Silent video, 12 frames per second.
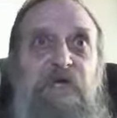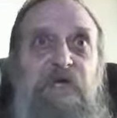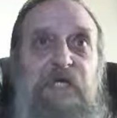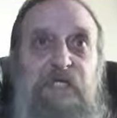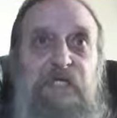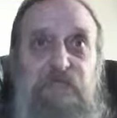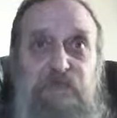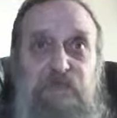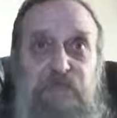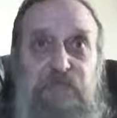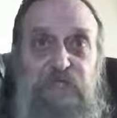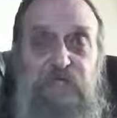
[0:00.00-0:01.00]
they
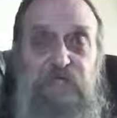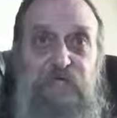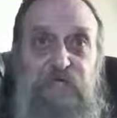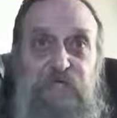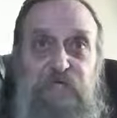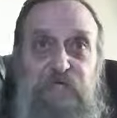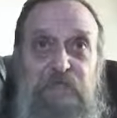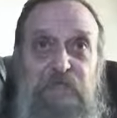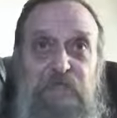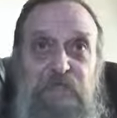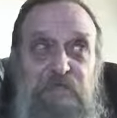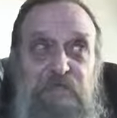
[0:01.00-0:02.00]
would sting
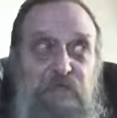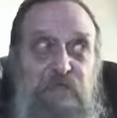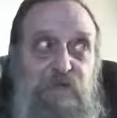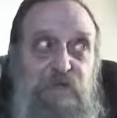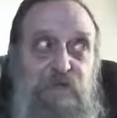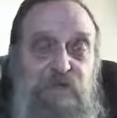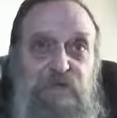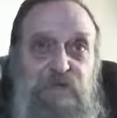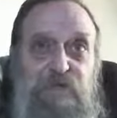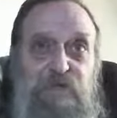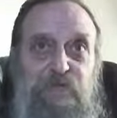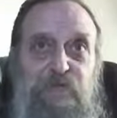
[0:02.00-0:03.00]
those
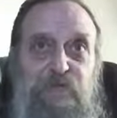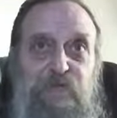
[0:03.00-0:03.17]
who